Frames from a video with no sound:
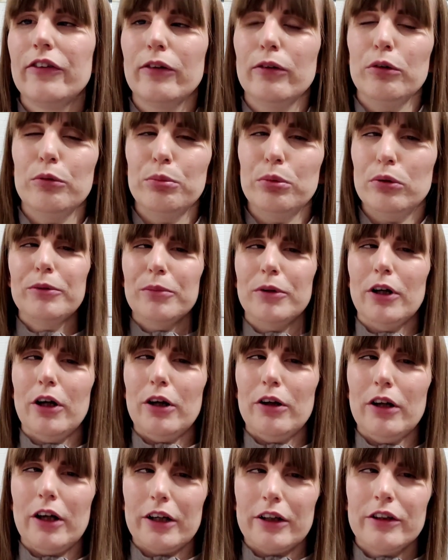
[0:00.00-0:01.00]
So I'll comment
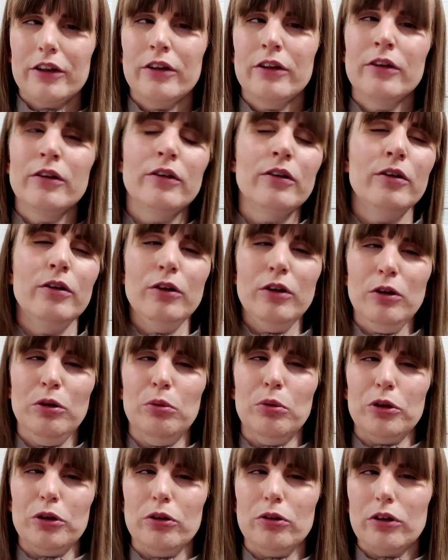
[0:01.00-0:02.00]
below like
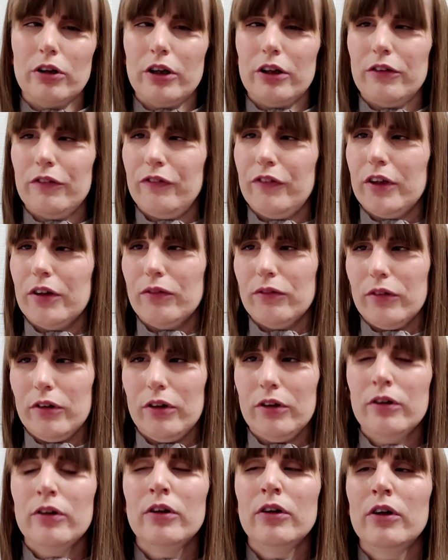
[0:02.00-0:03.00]
what your kind of
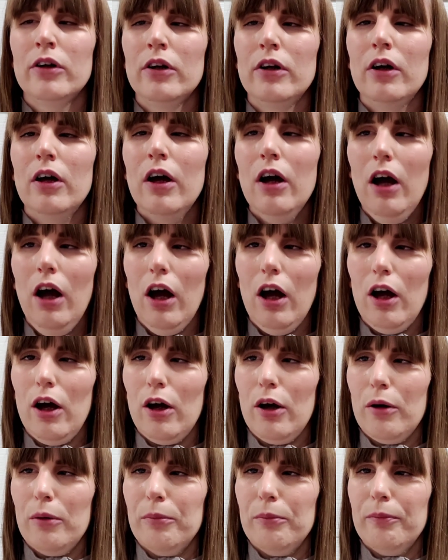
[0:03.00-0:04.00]
favourite
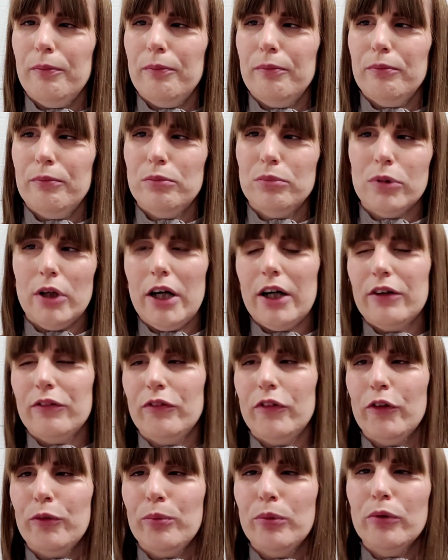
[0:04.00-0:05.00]

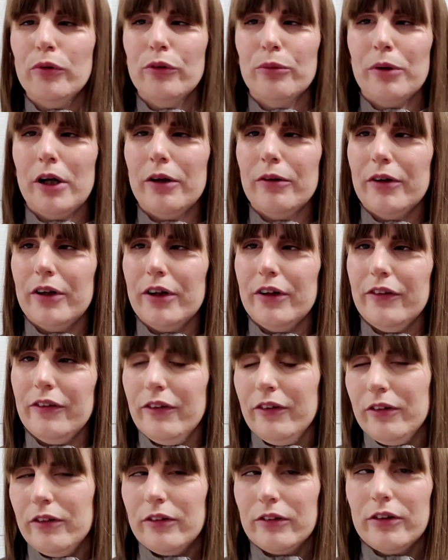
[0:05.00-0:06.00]
brand for sportswear
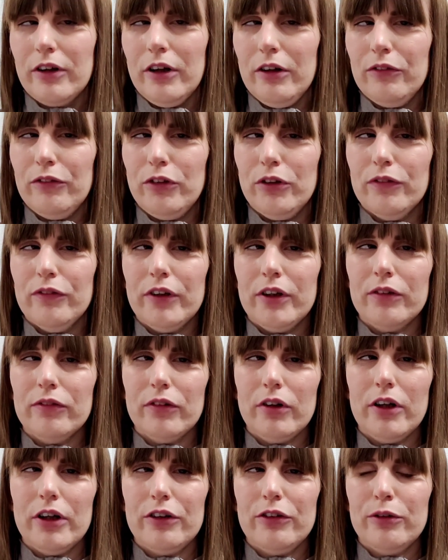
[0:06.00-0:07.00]
is and kind of your
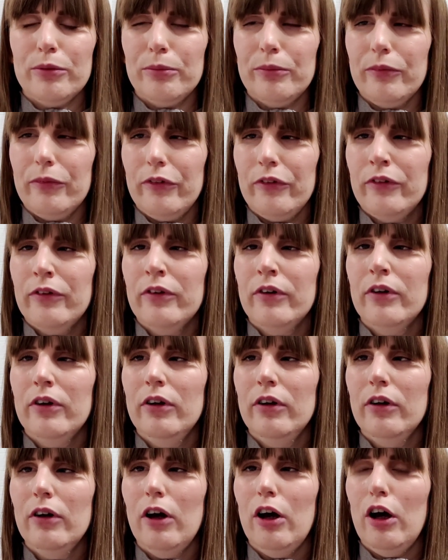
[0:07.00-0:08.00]
favourite items,
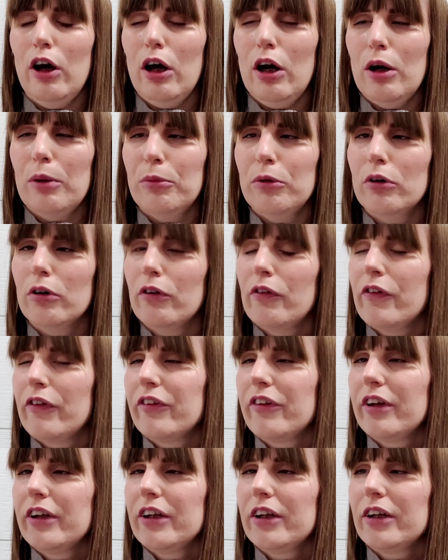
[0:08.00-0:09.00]
or if
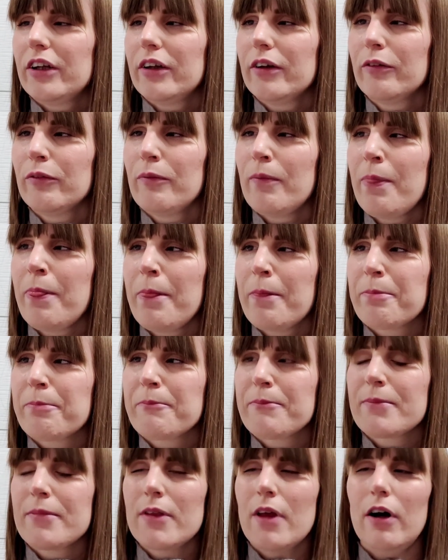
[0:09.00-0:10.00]
there's any
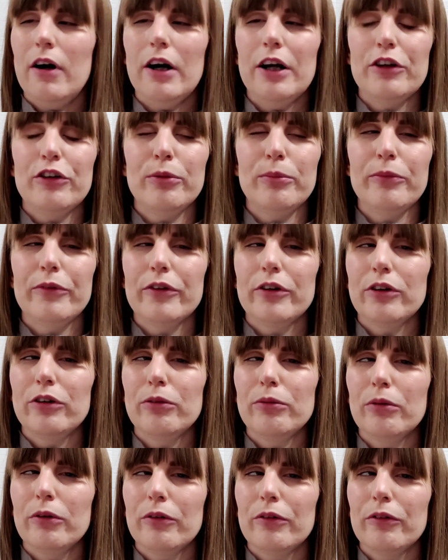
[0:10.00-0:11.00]
items that
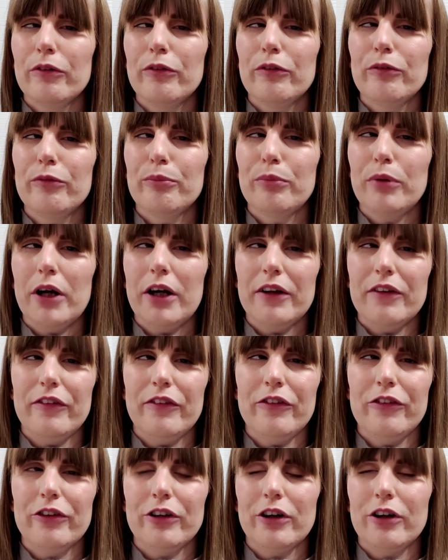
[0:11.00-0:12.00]
you want
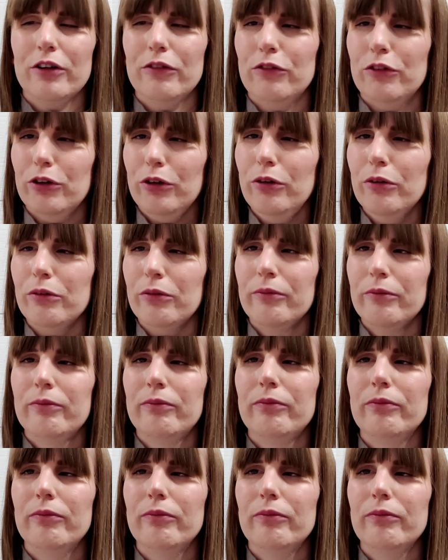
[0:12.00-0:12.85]
brands to kind of do